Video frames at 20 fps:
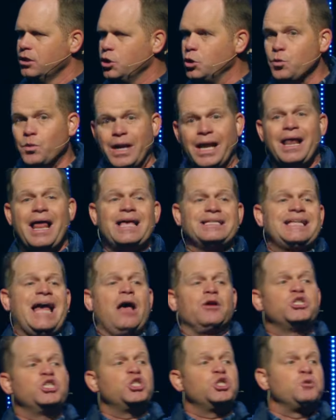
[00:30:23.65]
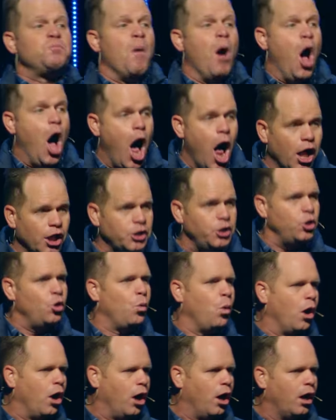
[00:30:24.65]
You realized how small you
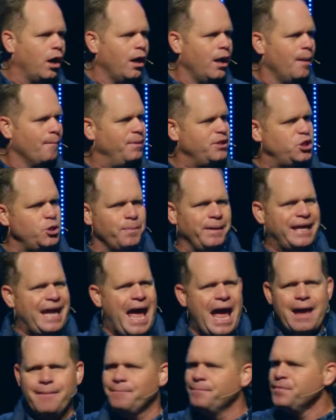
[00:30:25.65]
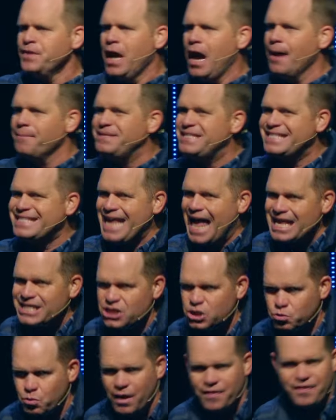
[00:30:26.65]
were, but you became obsessed